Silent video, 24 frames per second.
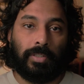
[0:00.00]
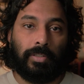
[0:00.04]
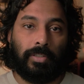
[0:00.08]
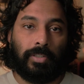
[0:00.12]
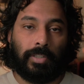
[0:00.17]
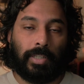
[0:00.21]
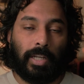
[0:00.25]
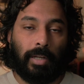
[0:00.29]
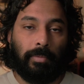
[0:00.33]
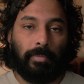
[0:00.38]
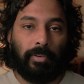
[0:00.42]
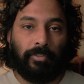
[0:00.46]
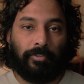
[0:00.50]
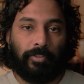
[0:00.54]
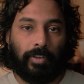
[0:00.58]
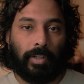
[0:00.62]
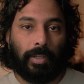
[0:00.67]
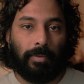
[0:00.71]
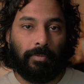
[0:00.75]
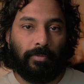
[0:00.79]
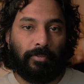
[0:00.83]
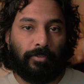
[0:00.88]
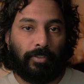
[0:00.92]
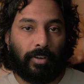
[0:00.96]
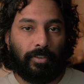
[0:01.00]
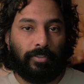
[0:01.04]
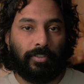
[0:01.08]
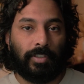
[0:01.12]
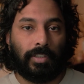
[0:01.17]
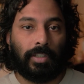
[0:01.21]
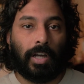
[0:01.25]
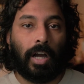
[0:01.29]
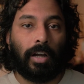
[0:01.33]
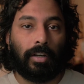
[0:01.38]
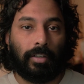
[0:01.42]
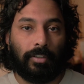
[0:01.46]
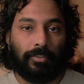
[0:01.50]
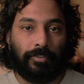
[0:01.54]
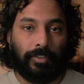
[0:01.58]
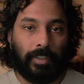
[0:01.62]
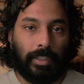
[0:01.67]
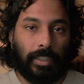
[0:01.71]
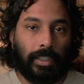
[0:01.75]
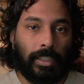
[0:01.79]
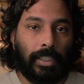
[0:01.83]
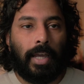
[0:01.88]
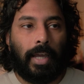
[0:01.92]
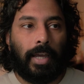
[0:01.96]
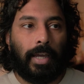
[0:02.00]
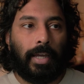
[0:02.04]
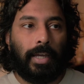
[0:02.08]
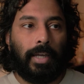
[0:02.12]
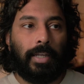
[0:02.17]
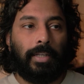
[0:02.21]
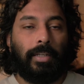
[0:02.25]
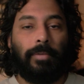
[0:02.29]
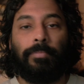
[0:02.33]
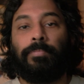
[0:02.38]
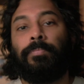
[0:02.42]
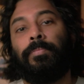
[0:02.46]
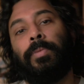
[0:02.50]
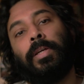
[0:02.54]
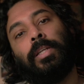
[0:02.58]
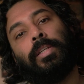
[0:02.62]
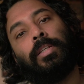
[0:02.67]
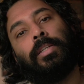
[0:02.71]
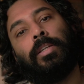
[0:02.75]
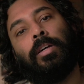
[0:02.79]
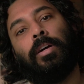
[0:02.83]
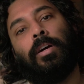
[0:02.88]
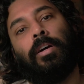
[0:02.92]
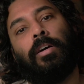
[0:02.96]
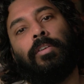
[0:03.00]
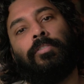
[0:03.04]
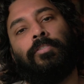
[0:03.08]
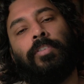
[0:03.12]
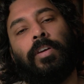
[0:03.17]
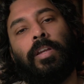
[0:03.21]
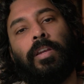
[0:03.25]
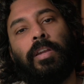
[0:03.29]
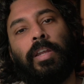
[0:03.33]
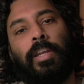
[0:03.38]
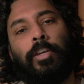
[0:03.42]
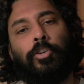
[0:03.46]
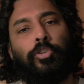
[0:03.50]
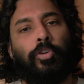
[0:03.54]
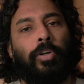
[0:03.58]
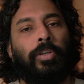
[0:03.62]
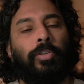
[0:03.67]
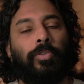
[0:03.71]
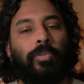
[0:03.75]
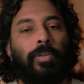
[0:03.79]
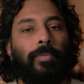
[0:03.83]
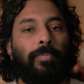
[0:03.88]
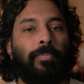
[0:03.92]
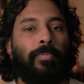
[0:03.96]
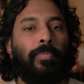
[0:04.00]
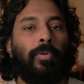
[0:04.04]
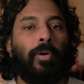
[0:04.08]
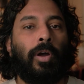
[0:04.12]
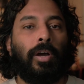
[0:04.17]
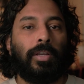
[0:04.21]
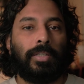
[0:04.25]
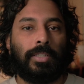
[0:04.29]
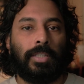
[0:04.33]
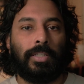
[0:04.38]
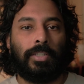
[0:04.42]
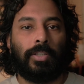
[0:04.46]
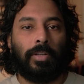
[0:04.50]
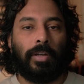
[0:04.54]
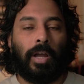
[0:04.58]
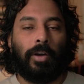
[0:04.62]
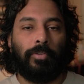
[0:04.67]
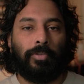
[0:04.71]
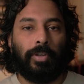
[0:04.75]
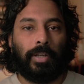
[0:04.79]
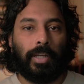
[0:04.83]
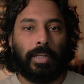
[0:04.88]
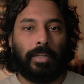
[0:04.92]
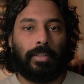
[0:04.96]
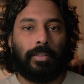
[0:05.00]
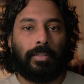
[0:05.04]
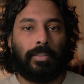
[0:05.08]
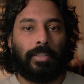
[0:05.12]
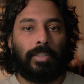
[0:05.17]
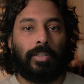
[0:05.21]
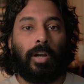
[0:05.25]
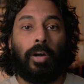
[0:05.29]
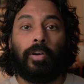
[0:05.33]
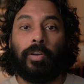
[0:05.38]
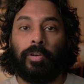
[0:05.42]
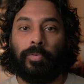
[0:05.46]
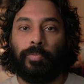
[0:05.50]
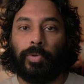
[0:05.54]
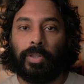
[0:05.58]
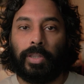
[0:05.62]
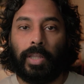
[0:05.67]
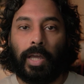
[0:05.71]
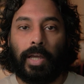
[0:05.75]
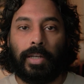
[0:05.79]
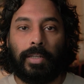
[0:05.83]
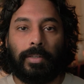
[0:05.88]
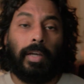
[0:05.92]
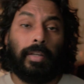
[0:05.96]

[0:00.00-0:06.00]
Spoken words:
cinema film for photography and a bit of an intro into the process on how to get started with that.